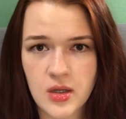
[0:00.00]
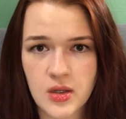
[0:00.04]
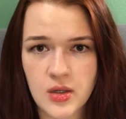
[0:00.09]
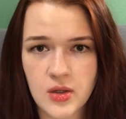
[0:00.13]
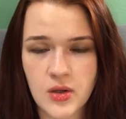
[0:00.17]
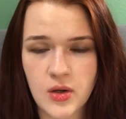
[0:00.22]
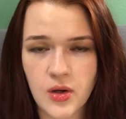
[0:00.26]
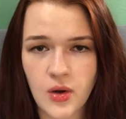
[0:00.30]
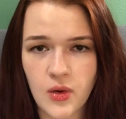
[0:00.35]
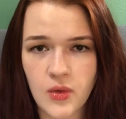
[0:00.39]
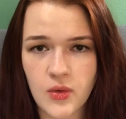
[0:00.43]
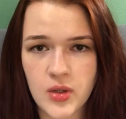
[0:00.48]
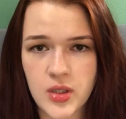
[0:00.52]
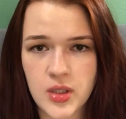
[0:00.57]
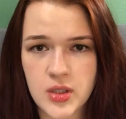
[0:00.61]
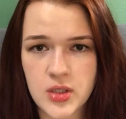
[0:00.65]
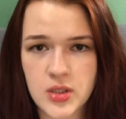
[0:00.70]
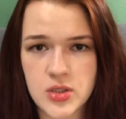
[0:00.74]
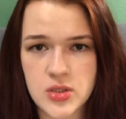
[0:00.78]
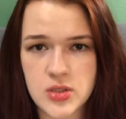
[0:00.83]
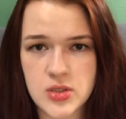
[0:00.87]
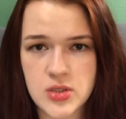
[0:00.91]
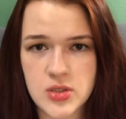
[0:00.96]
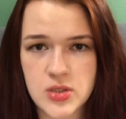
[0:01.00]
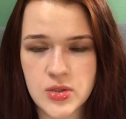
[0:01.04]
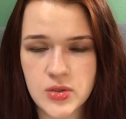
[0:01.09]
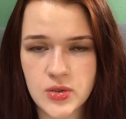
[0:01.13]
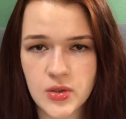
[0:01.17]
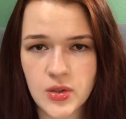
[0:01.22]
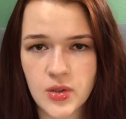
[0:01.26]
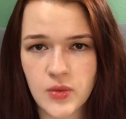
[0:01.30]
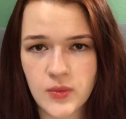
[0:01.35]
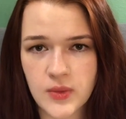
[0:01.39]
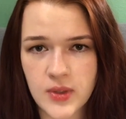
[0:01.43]
Going too
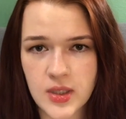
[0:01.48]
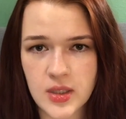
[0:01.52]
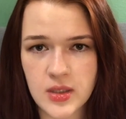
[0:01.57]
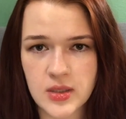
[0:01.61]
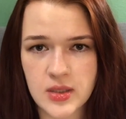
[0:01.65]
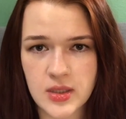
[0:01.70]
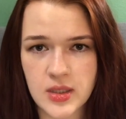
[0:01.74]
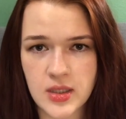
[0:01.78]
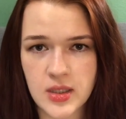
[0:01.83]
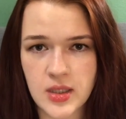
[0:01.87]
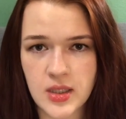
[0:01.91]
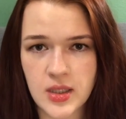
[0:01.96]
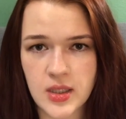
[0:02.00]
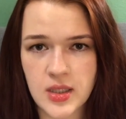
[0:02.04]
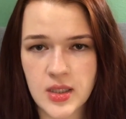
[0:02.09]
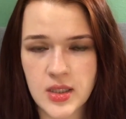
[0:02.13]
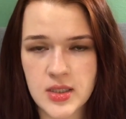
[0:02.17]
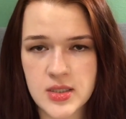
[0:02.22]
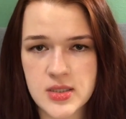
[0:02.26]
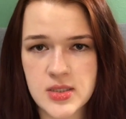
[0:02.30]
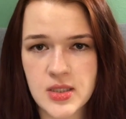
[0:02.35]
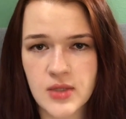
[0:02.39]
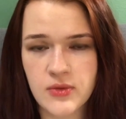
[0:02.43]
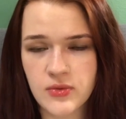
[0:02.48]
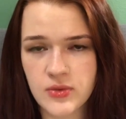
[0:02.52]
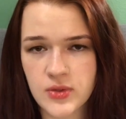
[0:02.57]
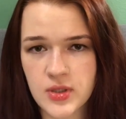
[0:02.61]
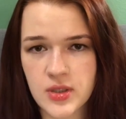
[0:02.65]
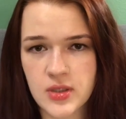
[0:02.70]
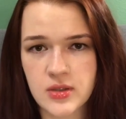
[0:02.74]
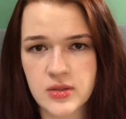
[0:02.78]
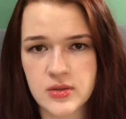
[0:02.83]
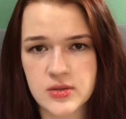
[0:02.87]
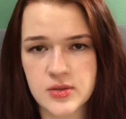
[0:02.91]
quickly can
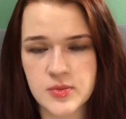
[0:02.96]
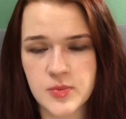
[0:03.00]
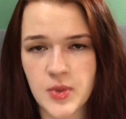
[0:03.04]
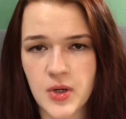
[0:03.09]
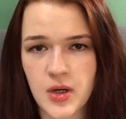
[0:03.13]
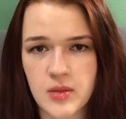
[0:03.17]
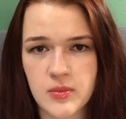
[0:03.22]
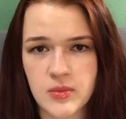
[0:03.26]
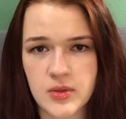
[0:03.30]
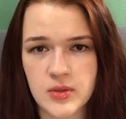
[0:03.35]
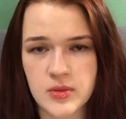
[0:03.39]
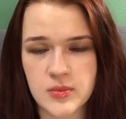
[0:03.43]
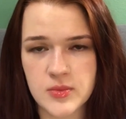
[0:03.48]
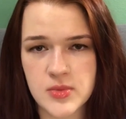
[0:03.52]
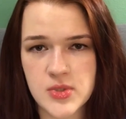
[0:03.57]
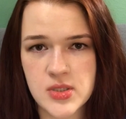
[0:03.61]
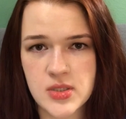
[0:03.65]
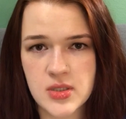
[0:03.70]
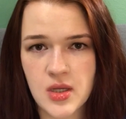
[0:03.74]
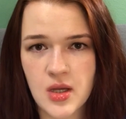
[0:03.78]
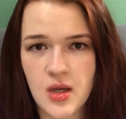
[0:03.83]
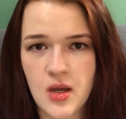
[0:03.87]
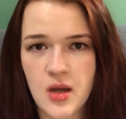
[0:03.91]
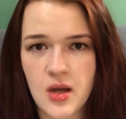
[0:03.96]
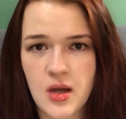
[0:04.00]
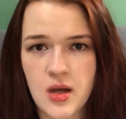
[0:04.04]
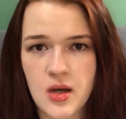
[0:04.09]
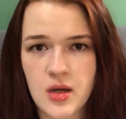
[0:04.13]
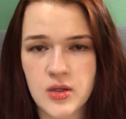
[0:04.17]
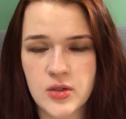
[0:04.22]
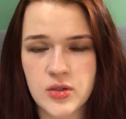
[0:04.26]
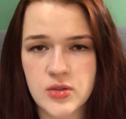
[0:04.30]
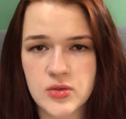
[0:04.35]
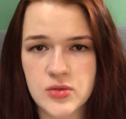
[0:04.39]
definitely cause problems.
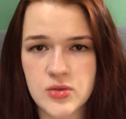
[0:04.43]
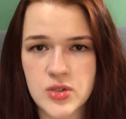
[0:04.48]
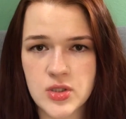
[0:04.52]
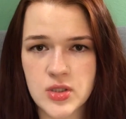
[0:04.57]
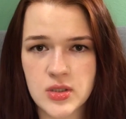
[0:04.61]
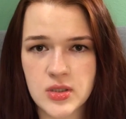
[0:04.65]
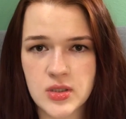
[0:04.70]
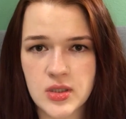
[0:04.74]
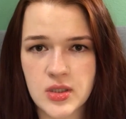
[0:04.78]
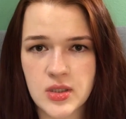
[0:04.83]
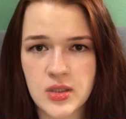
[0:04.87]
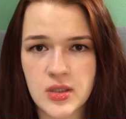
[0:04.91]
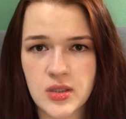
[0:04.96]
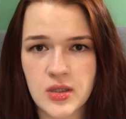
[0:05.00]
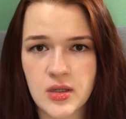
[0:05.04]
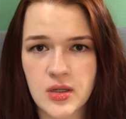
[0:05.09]
Usually